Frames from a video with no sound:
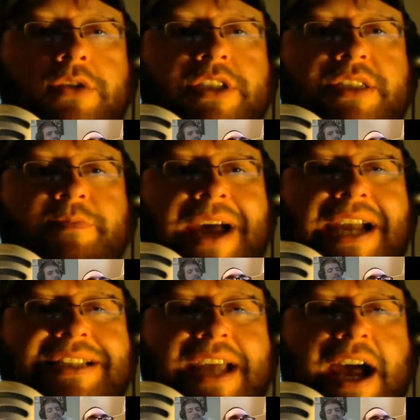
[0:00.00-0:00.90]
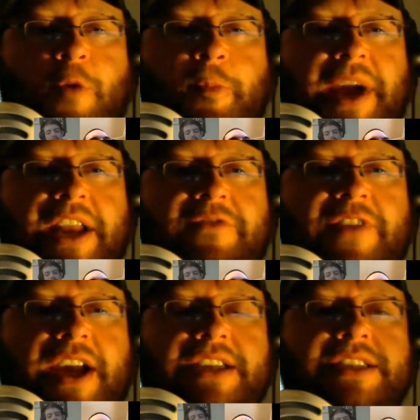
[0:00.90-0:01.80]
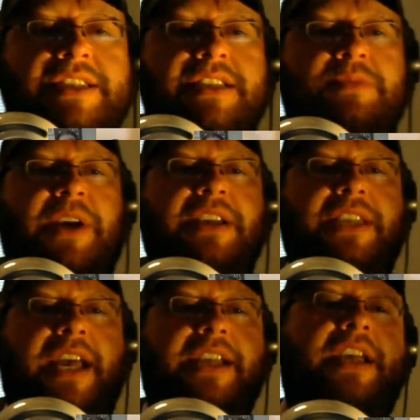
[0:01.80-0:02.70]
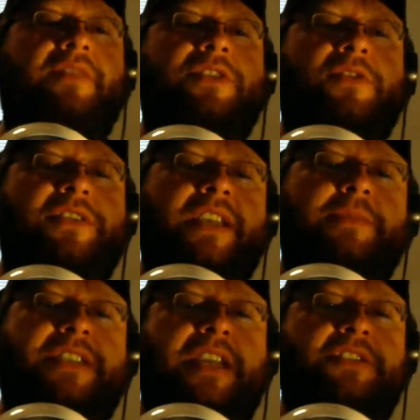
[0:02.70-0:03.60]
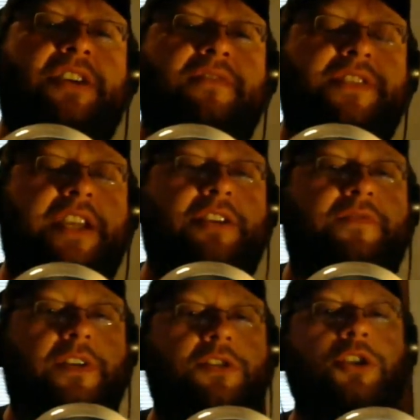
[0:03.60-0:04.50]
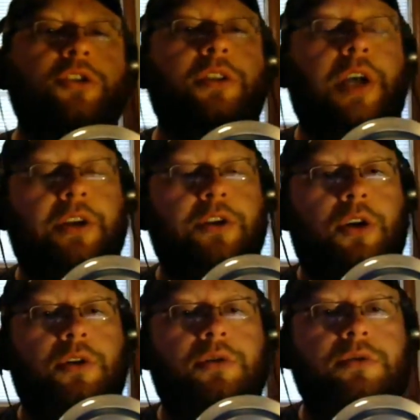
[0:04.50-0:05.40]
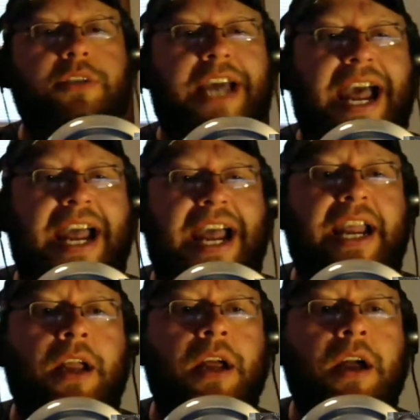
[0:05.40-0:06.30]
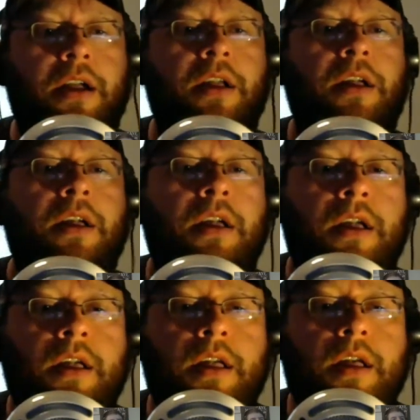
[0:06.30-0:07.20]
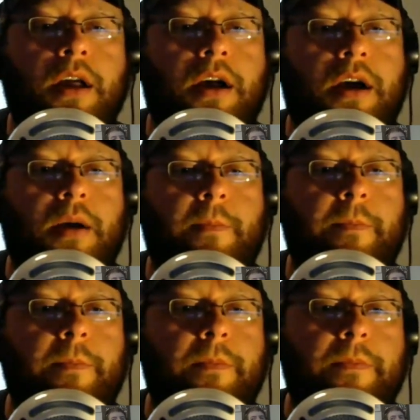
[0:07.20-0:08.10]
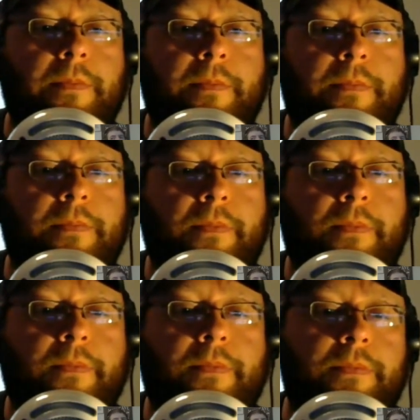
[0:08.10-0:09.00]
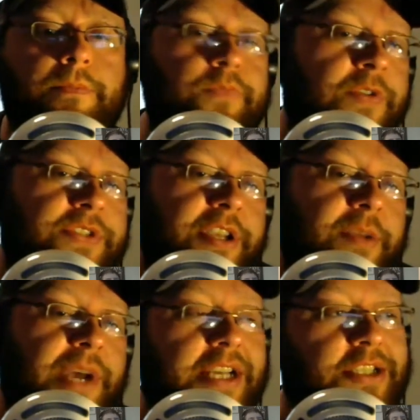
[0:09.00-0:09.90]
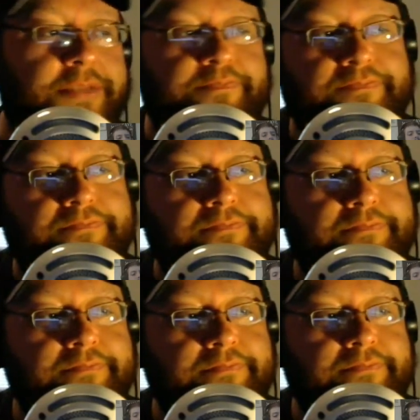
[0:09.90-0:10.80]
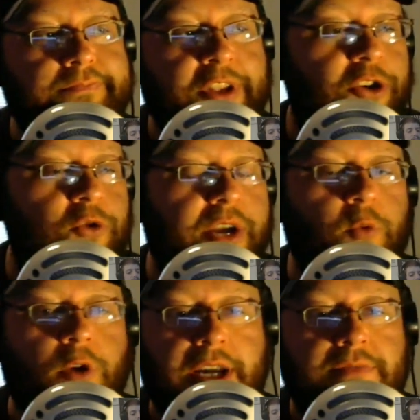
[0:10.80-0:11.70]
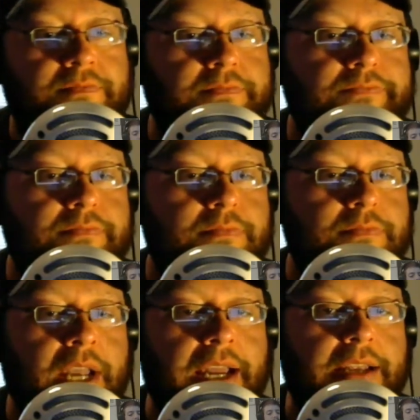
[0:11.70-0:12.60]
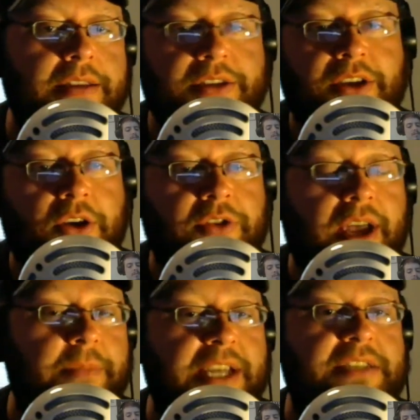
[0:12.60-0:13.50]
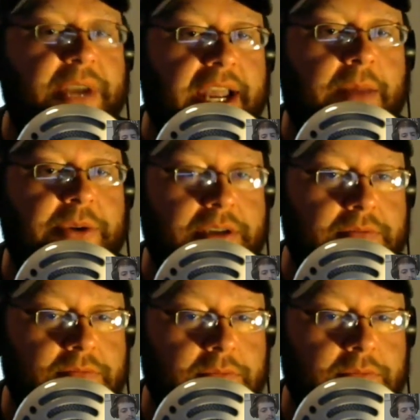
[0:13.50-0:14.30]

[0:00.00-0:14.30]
SmackDown main event, 6-man tag, Kevin Owens, Sami Zayn, Dolph Ziggler versus The New Day. It was a good match. The New Day won, and so that makes me happy.